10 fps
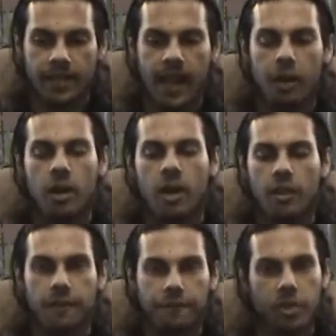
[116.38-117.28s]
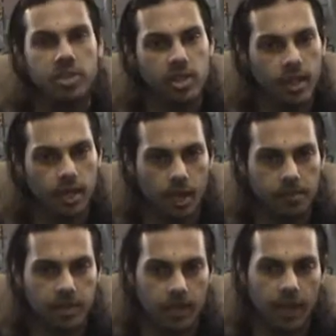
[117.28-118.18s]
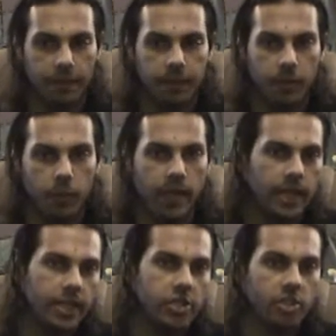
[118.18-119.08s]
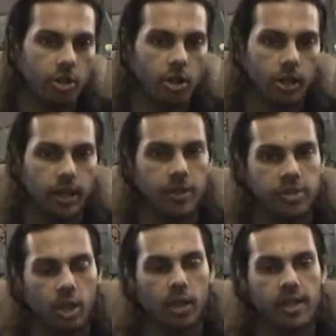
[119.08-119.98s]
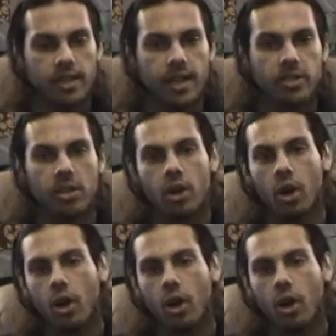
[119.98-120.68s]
Now, the first thing that comes to life in the Wii is Starlit, and Starlit says,